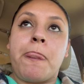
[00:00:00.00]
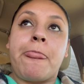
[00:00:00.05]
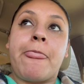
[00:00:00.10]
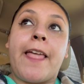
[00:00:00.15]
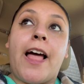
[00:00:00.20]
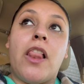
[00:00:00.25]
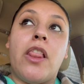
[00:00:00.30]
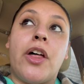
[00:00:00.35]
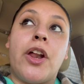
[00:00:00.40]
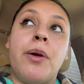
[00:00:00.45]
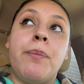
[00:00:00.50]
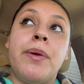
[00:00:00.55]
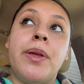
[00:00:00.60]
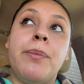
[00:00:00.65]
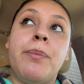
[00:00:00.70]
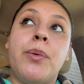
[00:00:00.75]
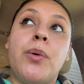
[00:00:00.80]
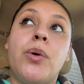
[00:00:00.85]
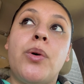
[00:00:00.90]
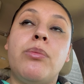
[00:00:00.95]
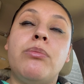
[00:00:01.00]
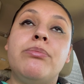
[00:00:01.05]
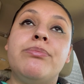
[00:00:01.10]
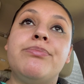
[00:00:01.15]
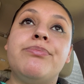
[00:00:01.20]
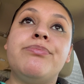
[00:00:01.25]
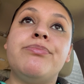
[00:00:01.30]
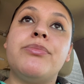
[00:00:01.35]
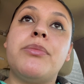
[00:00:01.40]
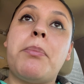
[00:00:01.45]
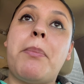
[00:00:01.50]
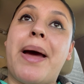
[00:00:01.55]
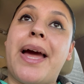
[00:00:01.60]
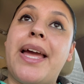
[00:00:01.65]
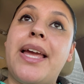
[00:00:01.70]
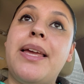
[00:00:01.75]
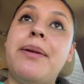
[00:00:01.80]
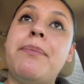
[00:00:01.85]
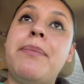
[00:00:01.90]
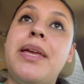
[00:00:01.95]
A lot of people
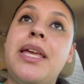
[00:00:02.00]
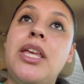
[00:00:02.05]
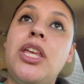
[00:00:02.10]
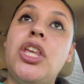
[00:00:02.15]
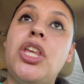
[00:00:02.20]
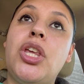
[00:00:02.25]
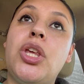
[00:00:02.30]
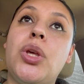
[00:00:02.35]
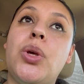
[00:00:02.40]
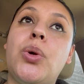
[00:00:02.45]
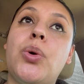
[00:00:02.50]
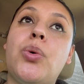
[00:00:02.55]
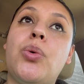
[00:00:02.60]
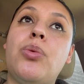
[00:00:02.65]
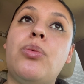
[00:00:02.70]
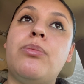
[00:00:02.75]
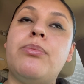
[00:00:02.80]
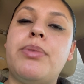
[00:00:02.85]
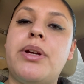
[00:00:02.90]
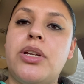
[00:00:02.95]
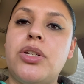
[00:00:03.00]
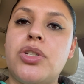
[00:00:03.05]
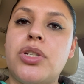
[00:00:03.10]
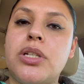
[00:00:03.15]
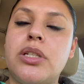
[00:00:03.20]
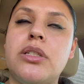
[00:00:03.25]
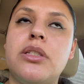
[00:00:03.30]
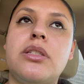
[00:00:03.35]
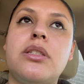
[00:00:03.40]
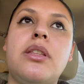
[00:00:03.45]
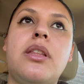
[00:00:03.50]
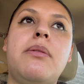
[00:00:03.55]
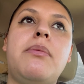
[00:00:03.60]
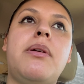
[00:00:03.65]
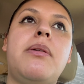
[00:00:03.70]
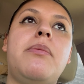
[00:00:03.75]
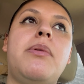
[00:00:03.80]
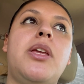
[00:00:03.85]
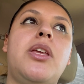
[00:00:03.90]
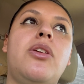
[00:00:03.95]
might make you patients, they
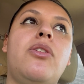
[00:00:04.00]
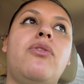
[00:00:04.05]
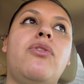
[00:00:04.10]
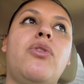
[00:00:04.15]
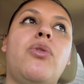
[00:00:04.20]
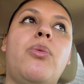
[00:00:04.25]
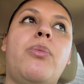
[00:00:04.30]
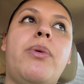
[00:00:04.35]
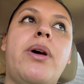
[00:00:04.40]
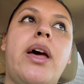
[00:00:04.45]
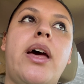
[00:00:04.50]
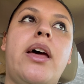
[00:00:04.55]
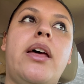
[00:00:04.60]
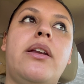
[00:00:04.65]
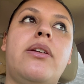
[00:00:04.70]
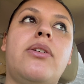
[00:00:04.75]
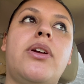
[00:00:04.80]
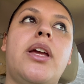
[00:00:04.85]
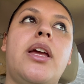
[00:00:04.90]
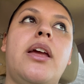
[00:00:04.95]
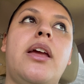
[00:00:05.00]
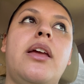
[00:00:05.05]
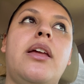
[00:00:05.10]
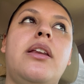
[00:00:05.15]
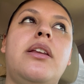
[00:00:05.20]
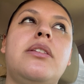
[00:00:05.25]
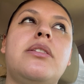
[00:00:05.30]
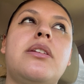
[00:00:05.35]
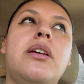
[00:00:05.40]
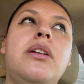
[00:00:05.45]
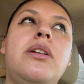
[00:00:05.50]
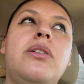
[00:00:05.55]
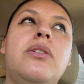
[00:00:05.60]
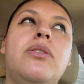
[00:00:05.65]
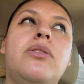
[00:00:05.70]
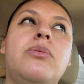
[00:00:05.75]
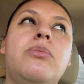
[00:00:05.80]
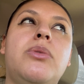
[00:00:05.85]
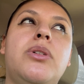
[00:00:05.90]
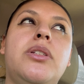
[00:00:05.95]
might make you feel bad, okay? And it's kind of
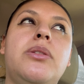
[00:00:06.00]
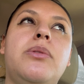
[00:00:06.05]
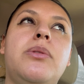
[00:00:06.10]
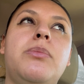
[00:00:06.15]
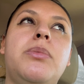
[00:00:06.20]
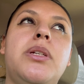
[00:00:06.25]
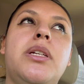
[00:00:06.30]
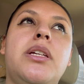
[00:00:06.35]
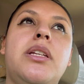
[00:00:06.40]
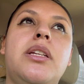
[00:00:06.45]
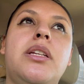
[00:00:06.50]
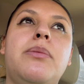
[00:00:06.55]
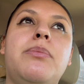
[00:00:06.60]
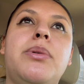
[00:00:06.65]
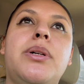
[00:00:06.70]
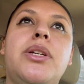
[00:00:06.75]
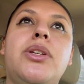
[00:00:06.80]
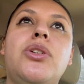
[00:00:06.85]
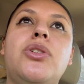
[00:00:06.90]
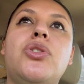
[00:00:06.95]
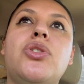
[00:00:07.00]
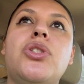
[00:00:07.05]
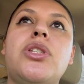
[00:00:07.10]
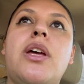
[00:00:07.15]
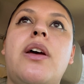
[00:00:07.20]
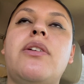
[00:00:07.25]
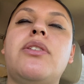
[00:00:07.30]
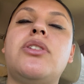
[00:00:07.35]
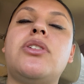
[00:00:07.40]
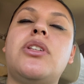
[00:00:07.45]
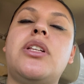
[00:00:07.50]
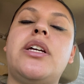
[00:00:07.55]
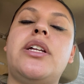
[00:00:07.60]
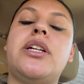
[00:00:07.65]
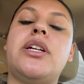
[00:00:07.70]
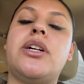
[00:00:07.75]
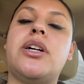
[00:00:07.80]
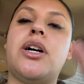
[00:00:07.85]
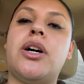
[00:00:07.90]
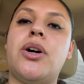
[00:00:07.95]
normal at the beginning, but you just have to let
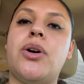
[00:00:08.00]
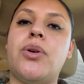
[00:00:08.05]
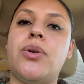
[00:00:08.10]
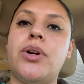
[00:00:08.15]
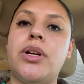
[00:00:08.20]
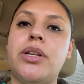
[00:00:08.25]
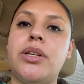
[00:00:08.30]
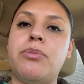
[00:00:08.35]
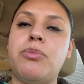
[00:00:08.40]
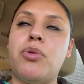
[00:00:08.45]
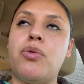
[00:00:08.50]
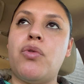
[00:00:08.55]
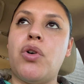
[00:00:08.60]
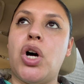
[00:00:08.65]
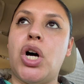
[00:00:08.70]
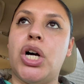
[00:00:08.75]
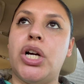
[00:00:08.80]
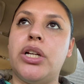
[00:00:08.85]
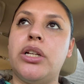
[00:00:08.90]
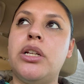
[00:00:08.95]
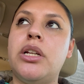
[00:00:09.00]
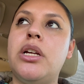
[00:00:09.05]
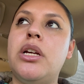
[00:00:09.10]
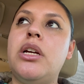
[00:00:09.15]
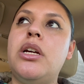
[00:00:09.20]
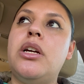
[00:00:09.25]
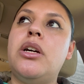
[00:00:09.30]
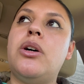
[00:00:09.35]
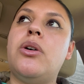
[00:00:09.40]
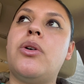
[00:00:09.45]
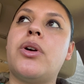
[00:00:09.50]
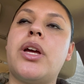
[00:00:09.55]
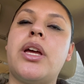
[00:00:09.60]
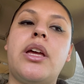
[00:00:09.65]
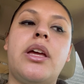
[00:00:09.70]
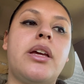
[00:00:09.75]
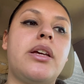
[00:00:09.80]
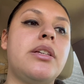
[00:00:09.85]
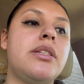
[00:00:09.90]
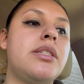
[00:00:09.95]
it go and move on,
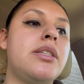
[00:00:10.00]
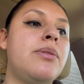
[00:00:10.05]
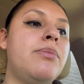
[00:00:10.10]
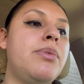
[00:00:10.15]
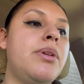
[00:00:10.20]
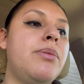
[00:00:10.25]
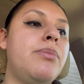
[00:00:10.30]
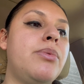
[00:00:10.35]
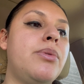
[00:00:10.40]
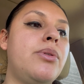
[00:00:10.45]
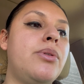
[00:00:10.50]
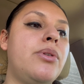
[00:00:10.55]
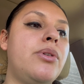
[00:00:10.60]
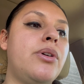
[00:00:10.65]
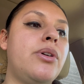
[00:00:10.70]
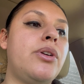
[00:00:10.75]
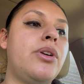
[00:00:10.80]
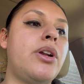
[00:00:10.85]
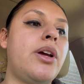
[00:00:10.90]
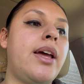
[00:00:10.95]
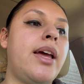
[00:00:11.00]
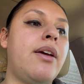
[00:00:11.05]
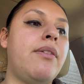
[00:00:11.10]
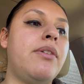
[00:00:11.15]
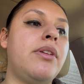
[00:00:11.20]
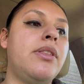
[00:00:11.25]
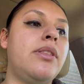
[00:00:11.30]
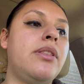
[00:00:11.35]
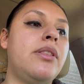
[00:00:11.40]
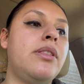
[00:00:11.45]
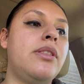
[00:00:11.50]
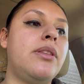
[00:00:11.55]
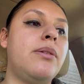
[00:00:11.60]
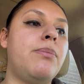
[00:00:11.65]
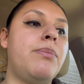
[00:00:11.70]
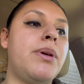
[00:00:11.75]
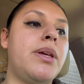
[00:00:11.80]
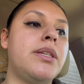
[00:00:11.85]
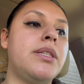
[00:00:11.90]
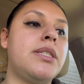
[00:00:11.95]
okay? Because some people are not having the
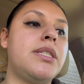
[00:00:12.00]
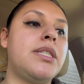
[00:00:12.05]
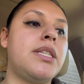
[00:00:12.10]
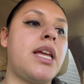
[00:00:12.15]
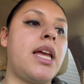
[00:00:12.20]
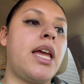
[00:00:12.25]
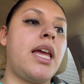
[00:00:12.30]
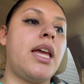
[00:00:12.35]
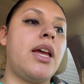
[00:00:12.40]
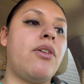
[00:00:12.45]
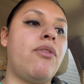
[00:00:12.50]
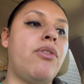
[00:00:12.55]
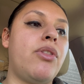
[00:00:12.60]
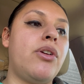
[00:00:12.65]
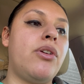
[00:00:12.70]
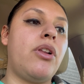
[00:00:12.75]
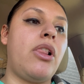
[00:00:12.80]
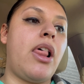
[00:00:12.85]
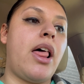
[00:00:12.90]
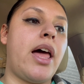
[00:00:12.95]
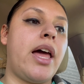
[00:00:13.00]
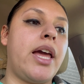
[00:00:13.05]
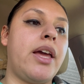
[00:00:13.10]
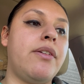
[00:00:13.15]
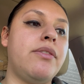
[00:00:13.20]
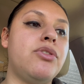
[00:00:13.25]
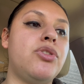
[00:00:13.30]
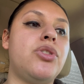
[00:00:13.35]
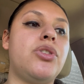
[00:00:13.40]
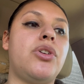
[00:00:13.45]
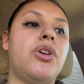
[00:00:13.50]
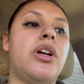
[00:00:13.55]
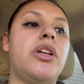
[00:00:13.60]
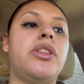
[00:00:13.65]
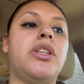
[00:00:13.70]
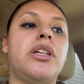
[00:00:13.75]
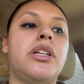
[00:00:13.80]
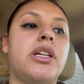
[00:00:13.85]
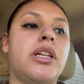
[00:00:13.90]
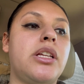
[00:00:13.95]
best day of their lives. They're at
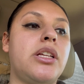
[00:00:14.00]
the